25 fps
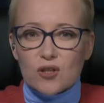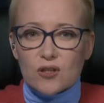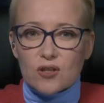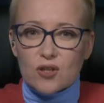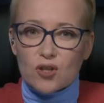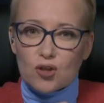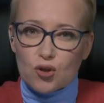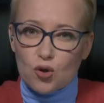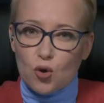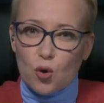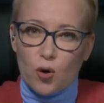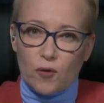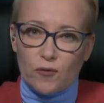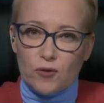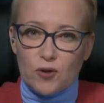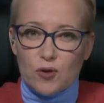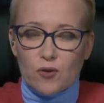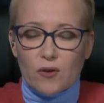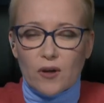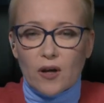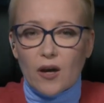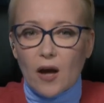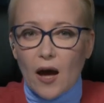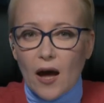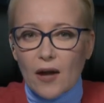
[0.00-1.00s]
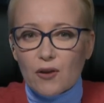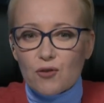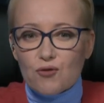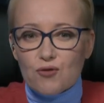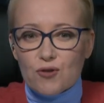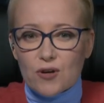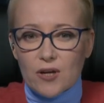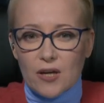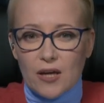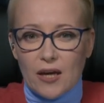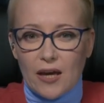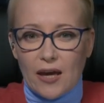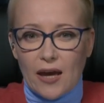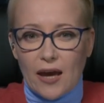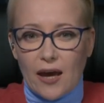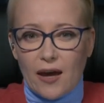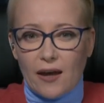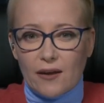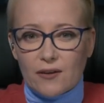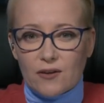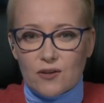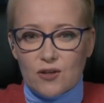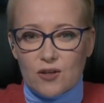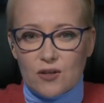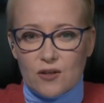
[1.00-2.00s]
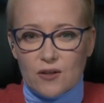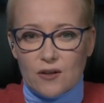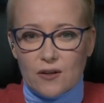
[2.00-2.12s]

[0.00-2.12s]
serve to the country and